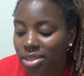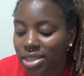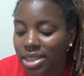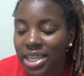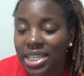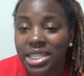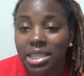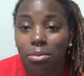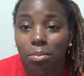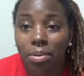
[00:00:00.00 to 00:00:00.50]

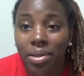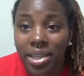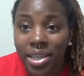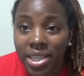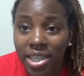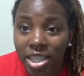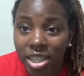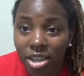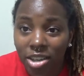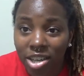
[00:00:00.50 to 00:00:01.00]

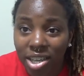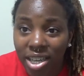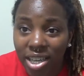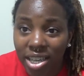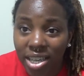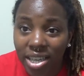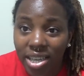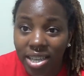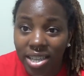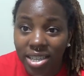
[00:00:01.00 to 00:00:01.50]
disciplining your
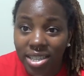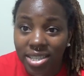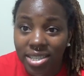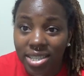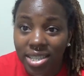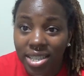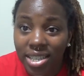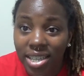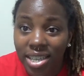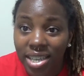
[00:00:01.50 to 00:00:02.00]

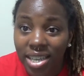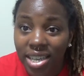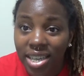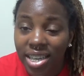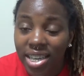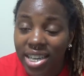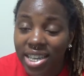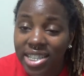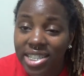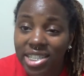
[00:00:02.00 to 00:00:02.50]
kids,
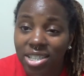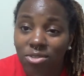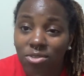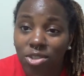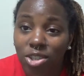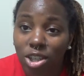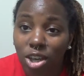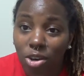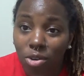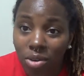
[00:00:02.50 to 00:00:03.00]
because if
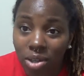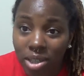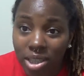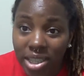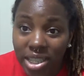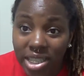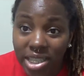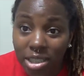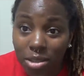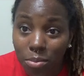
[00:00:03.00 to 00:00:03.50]
you don't
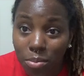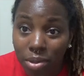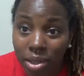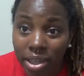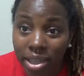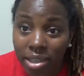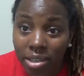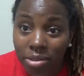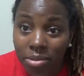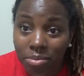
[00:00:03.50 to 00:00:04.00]

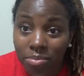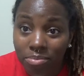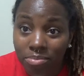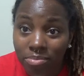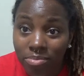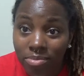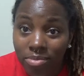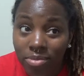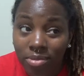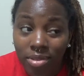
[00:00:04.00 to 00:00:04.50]
discipline them,
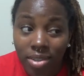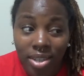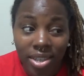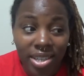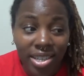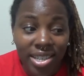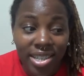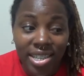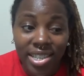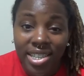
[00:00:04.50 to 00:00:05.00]

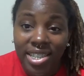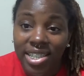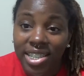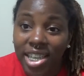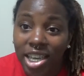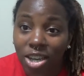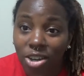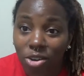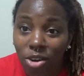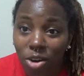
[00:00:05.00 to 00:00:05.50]

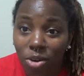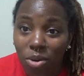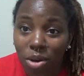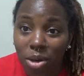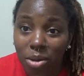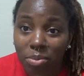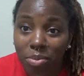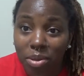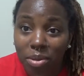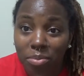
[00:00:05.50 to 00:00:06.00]
they grow
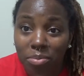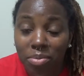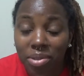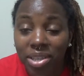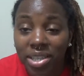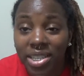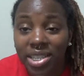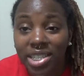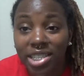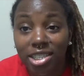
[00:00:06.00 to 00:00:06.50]
up and
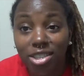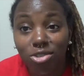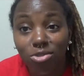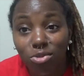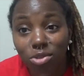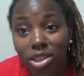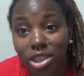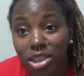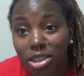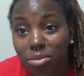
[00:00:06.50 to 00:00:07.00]
be these
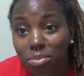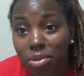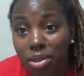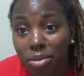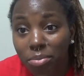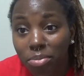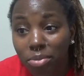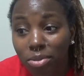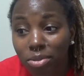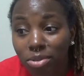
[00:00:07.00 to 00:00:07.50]
rich
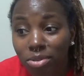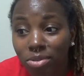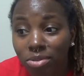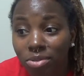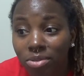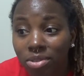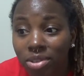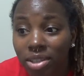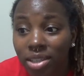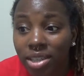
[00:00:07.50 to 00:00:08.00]

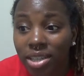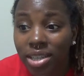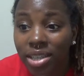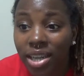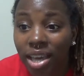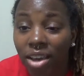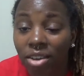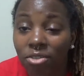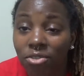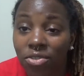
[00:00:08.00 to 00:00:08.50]
people
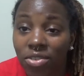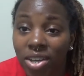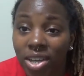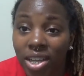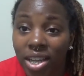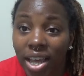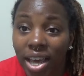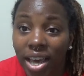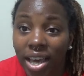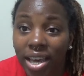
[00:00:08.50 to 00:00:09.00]
that
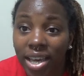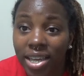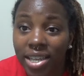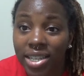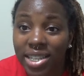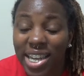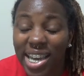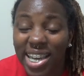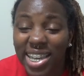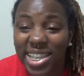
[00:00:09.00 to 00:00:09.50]
feel
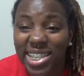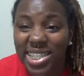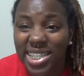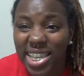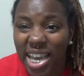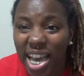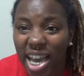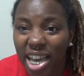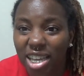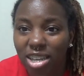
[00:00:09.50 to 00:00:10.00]
like they
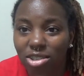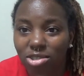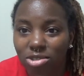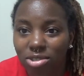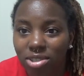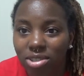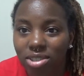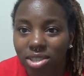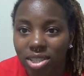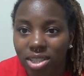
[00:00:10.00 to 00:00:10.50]
entitled
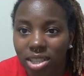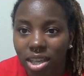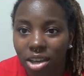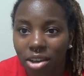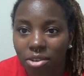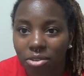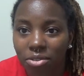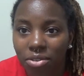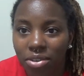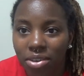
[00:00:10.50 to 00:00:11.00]
to
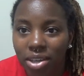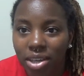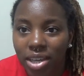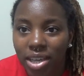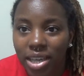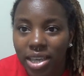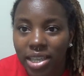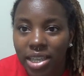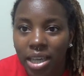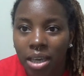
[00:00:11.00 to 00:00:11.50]
stuff
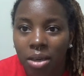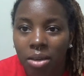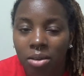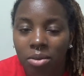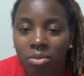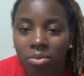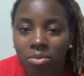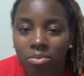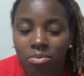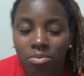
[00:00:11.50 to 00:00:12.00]

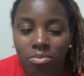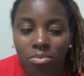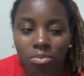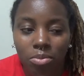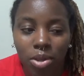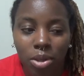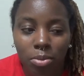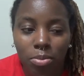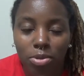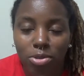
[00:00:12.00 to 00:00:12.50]
that
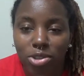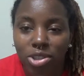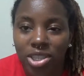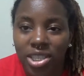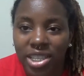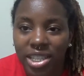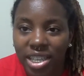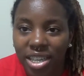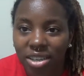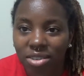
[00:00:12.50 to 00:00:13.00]
people
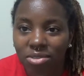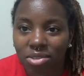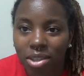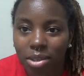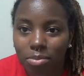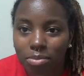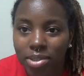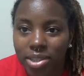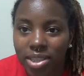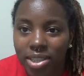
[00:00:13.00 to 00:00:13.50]
should give
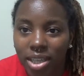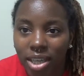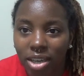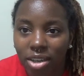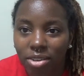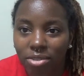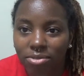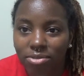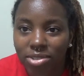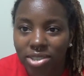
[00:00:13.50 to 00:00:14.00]
them
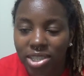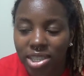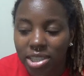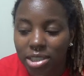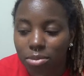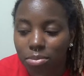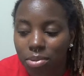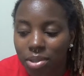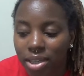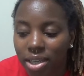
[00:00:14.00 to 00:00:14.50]
stuff
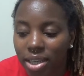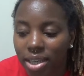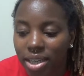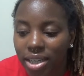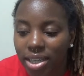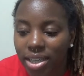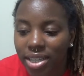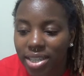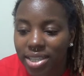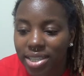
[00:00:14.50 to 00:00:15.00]
just
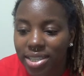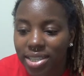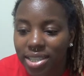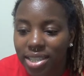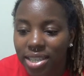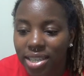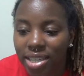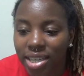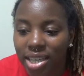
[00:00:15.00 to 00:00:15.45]
because